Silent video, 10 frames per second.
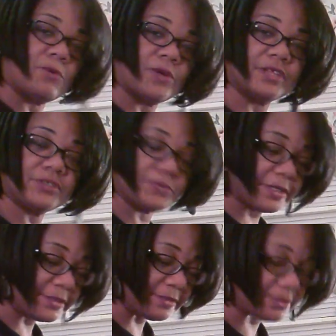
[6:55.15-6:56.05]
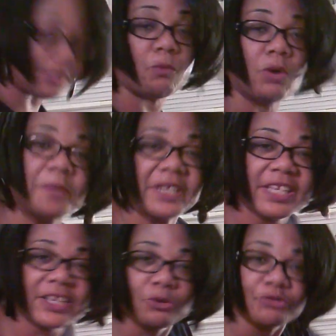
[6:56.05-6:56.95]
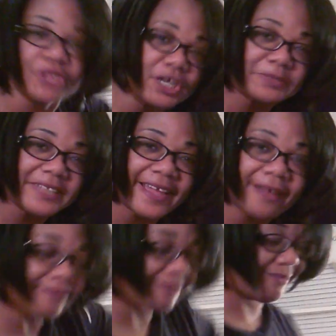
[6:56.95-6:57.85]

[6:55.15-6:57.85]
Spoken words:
interesting so I won't be getting no thumbs down.